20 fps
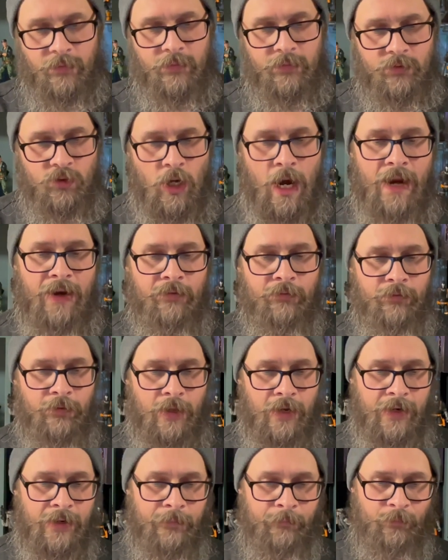
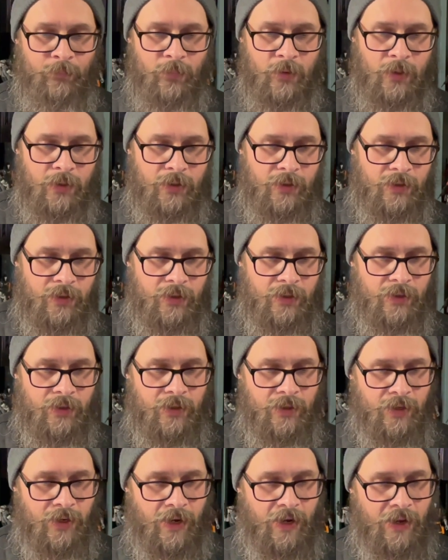Dragonfly.
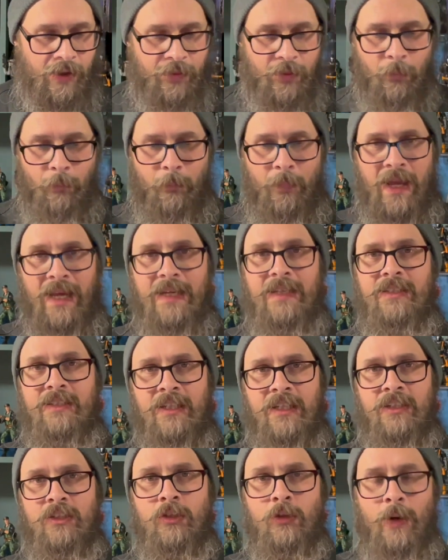The biggest
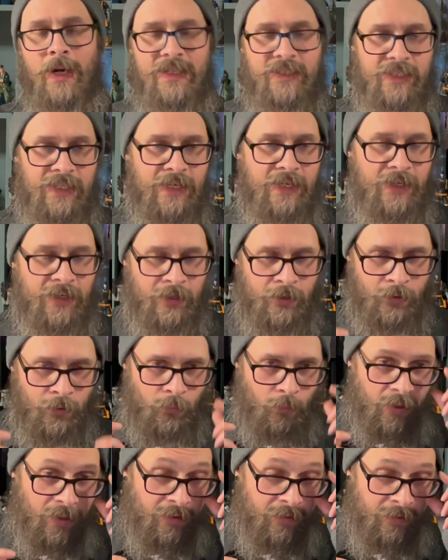issue I see here
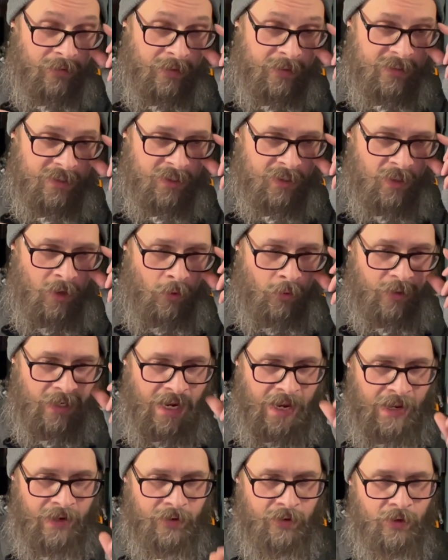with this
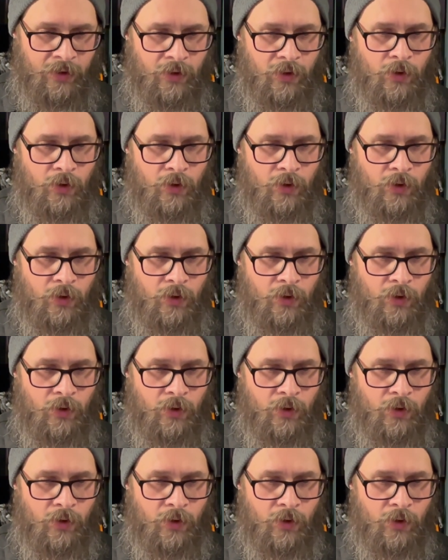Snowcat